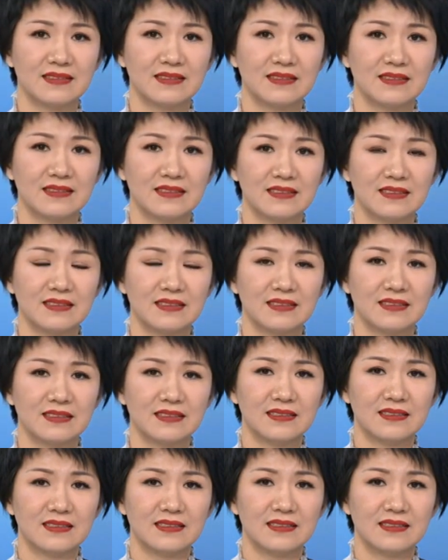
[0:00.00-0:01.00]

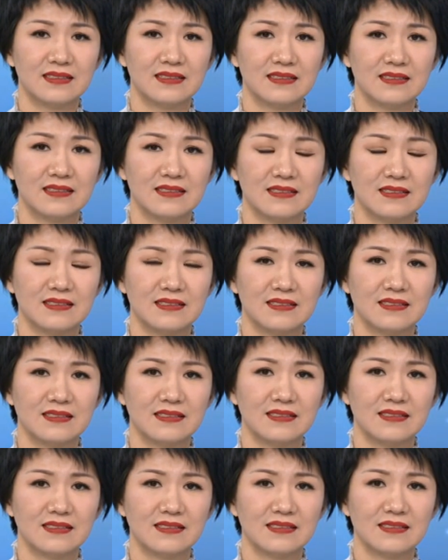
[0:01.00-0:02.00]

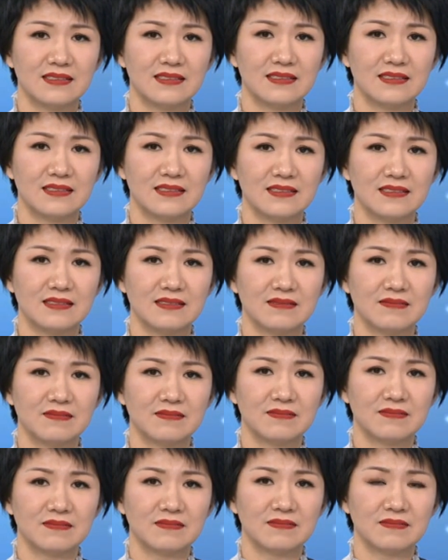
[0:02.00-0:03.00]

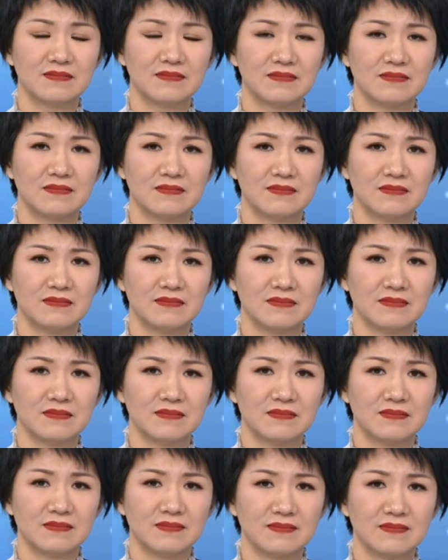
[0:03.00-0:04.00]

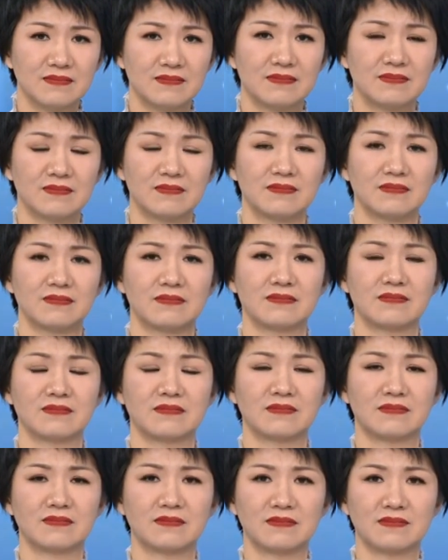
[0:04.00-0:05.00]

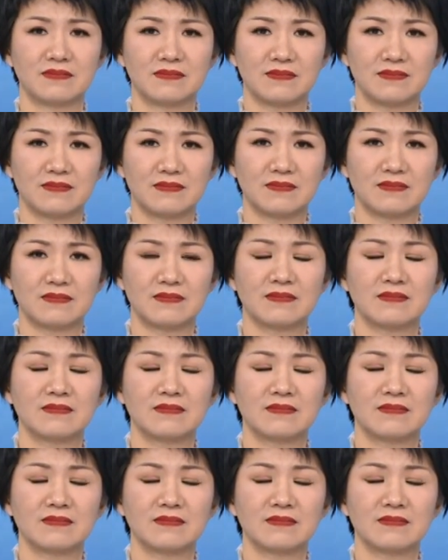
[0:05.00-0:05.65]
(silent)